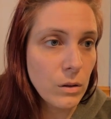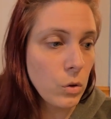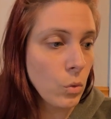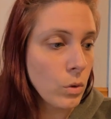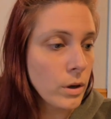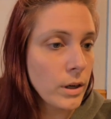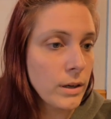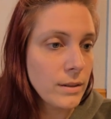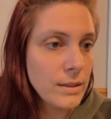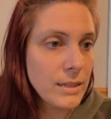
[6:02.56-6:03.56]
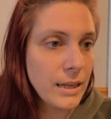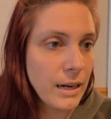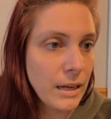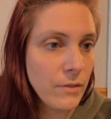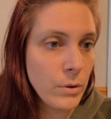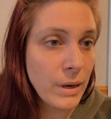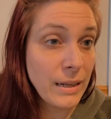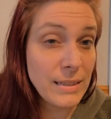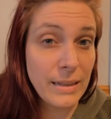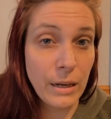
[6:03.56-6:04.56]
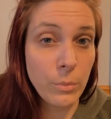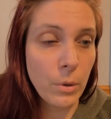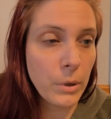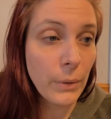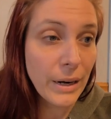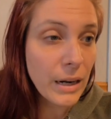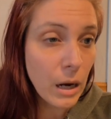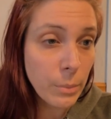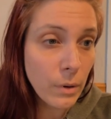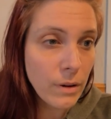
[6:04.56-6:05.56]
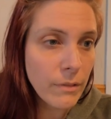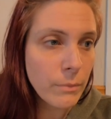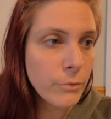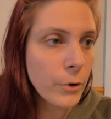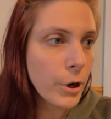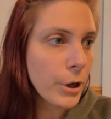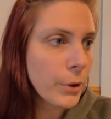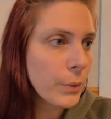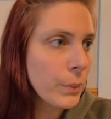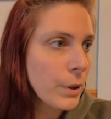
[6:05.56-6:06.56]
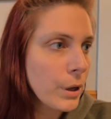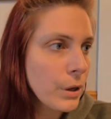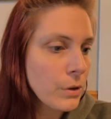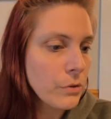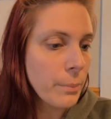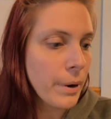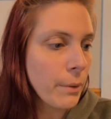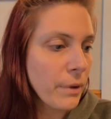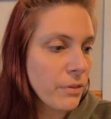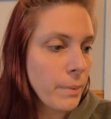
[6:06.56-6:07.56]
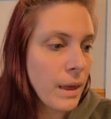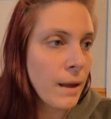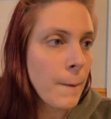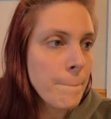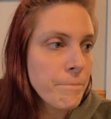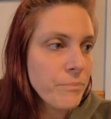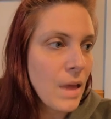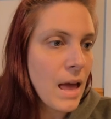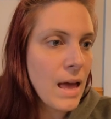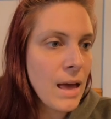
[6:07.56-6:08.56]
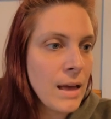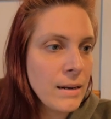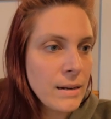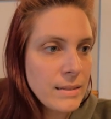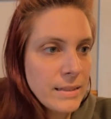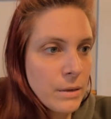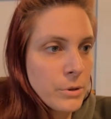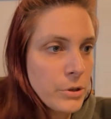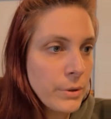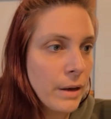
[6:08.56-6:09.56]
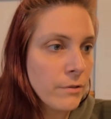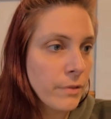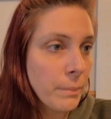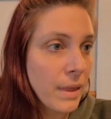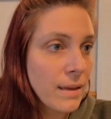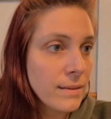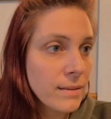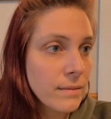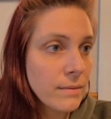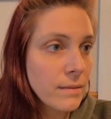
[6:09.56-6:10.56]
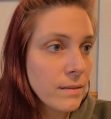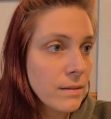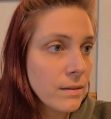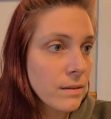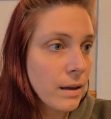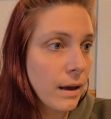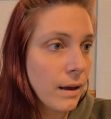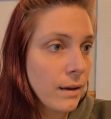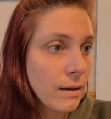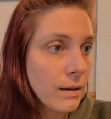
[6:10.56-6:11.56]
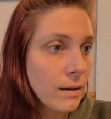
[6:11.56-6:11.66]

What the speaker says: lure to kind of give you an example. I'm gonna read a couple of them for you, so bear with me and see what you get from this, okay?